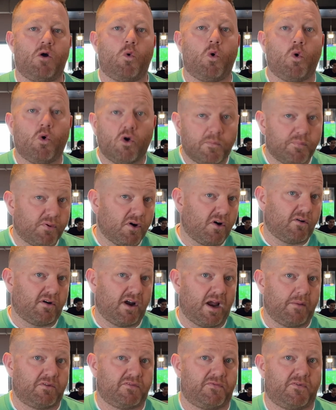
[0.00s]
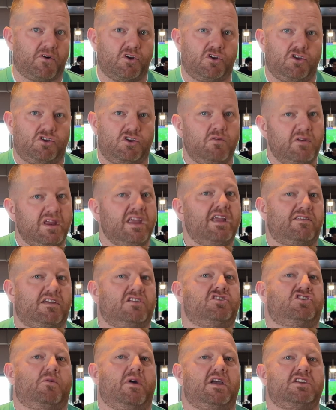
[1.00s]
or programs for unique
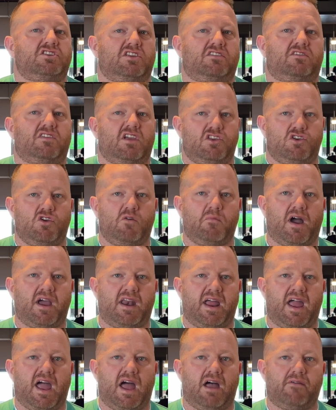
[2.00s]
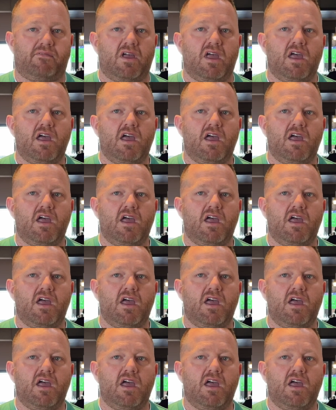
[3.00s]
situations that you might have.